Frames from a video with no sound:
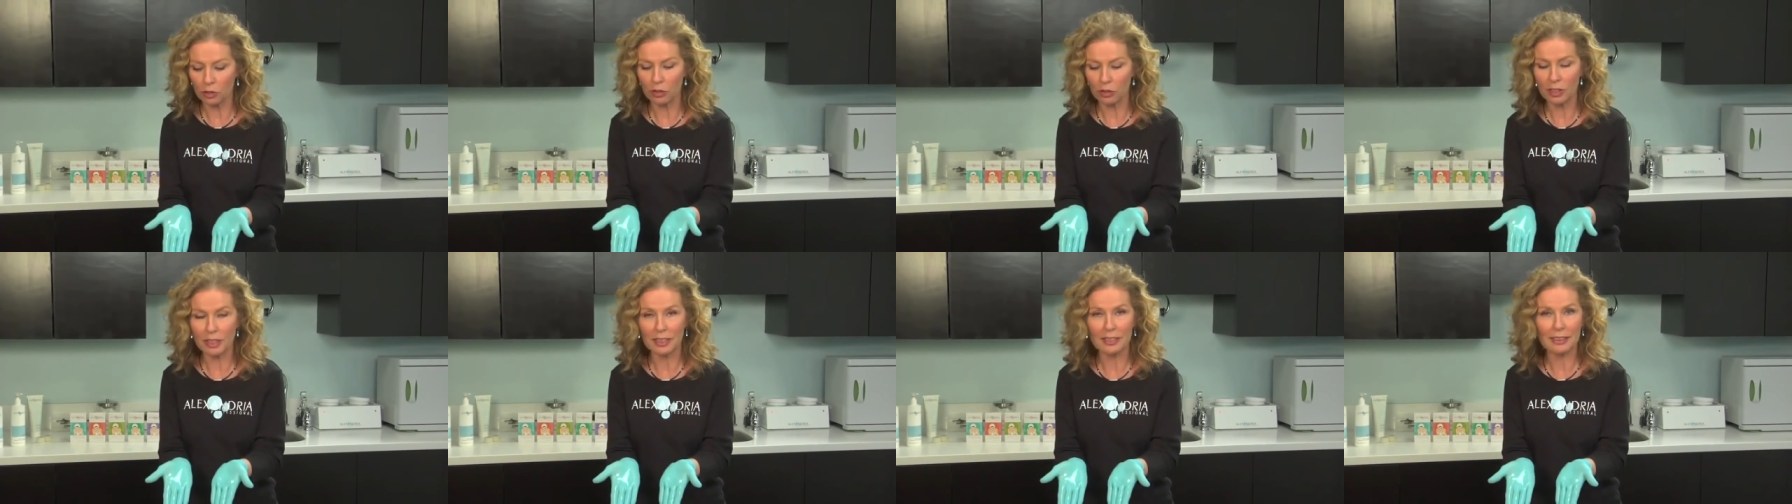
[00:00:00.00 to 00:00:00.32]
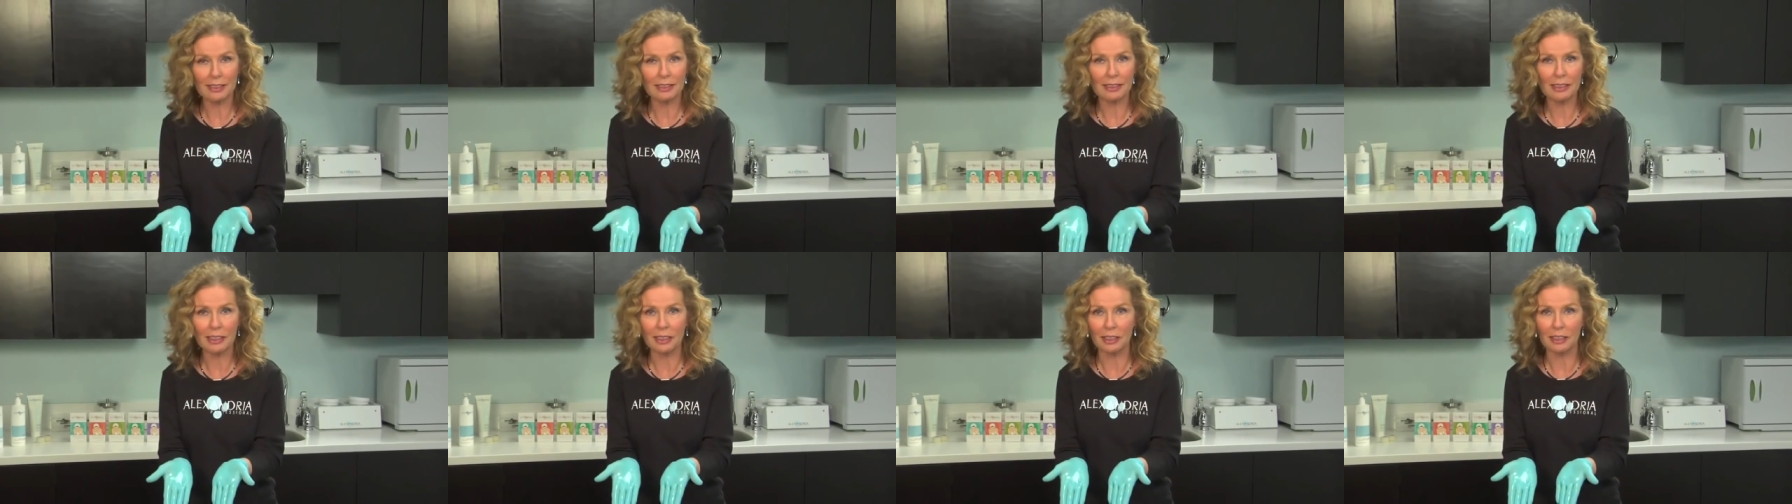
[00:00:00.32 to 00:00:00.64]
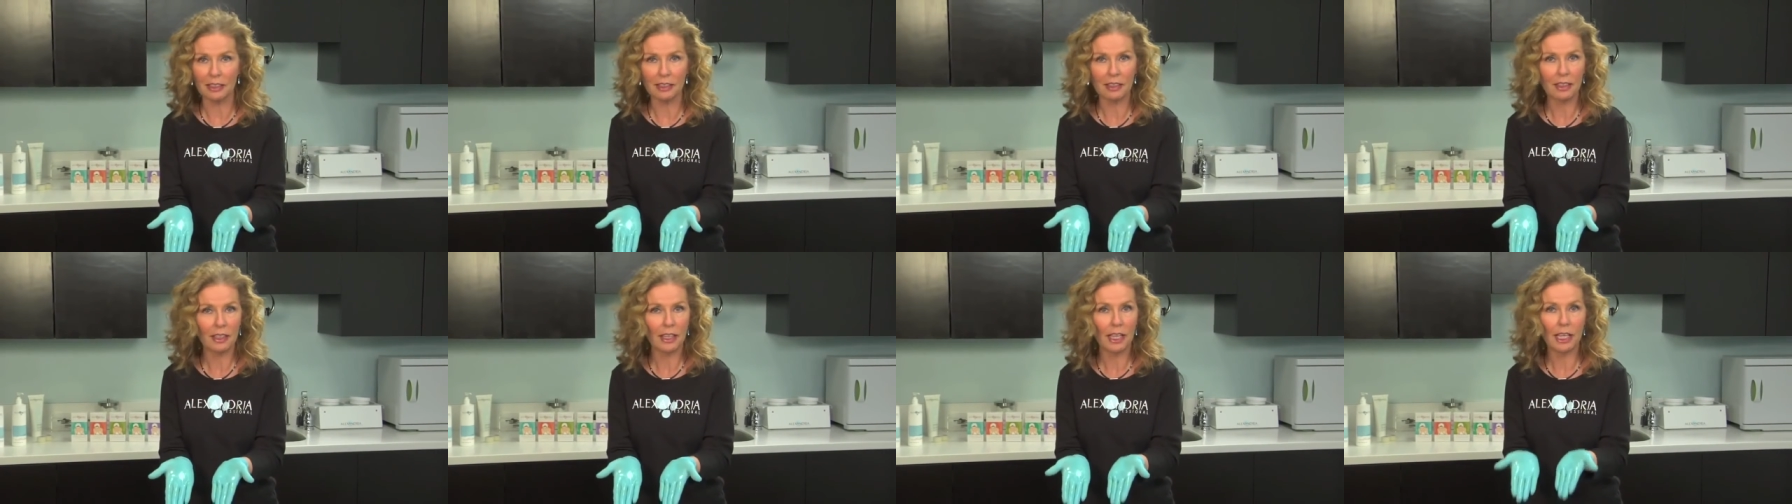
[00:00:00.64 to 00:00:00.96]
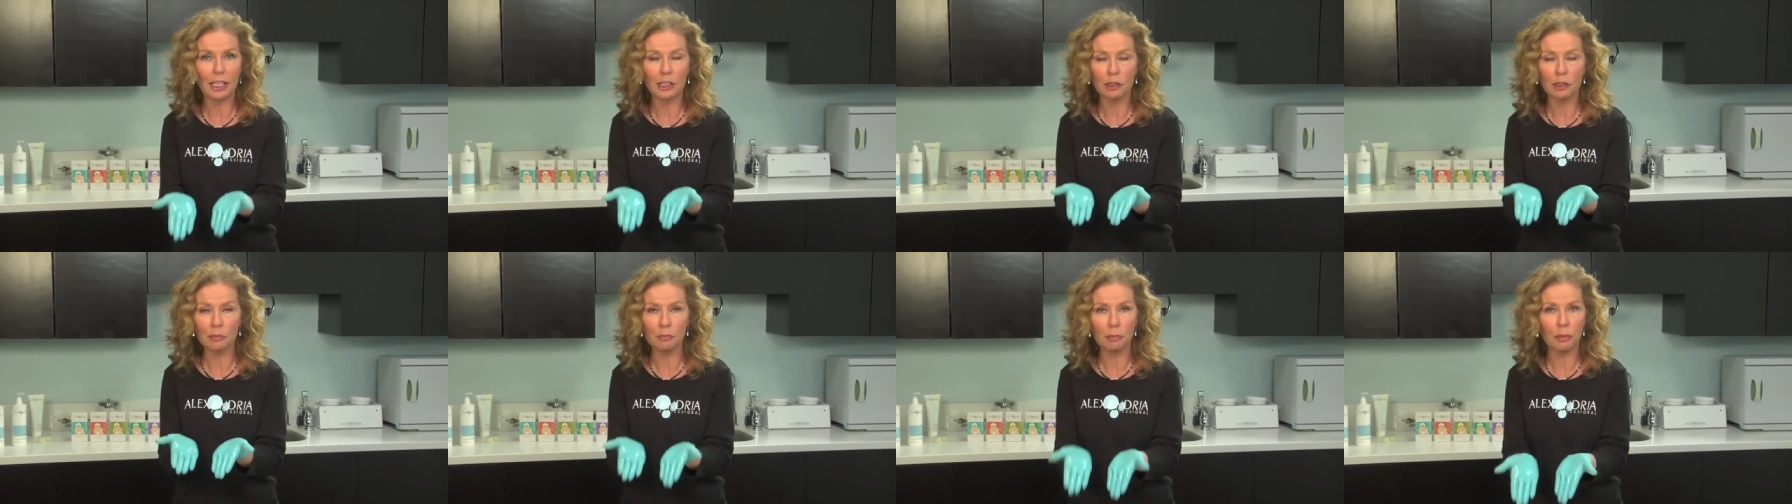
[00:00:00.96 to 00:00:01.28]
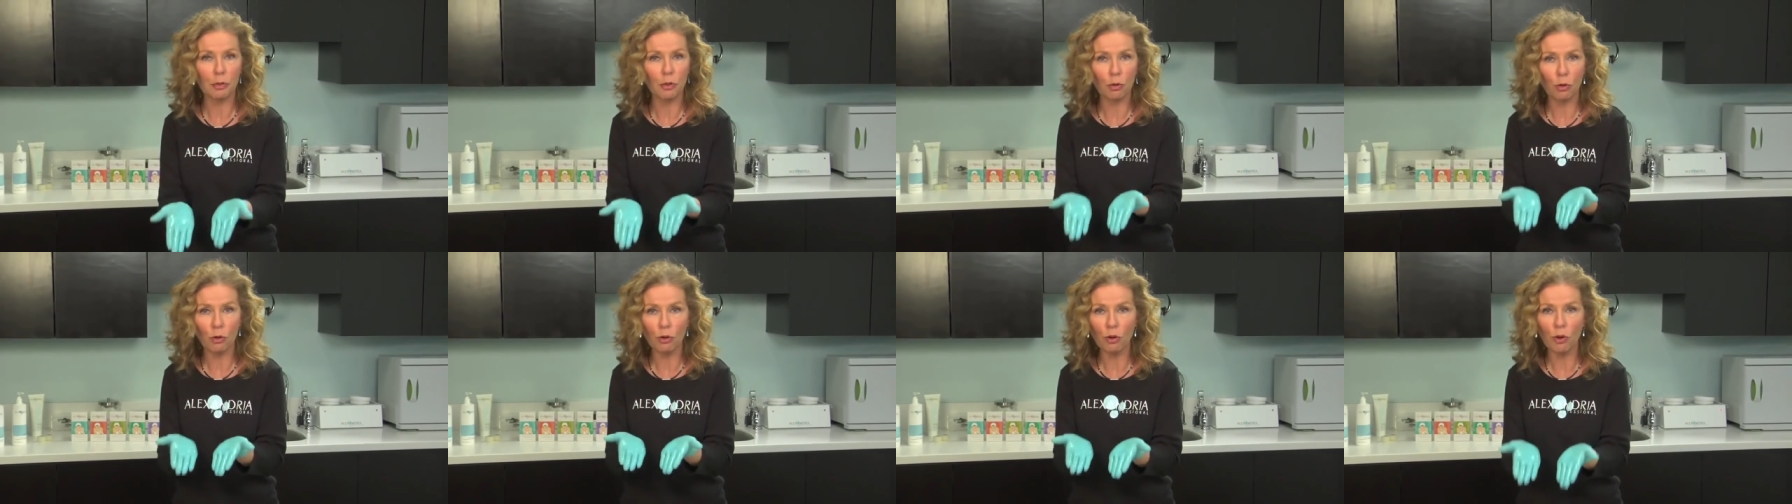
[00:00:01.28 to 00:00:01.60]
You can see it's
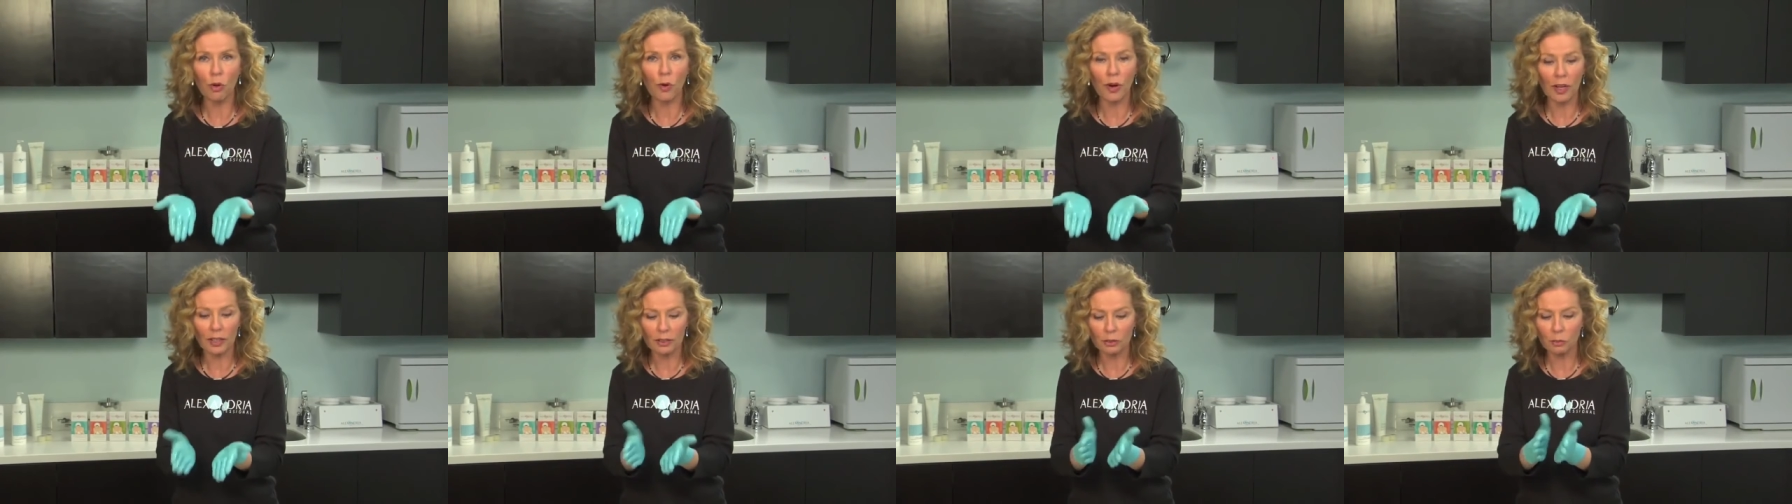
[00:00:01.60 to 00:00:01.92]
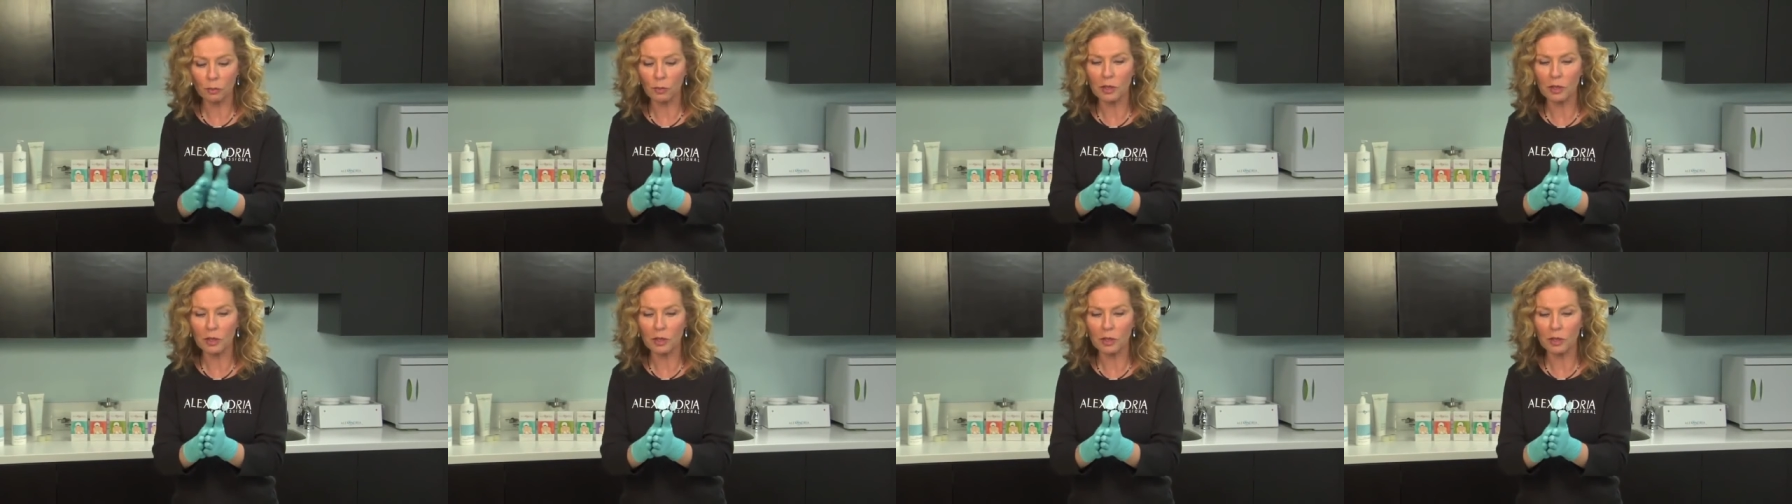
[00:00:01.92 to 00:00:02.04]
pure oils.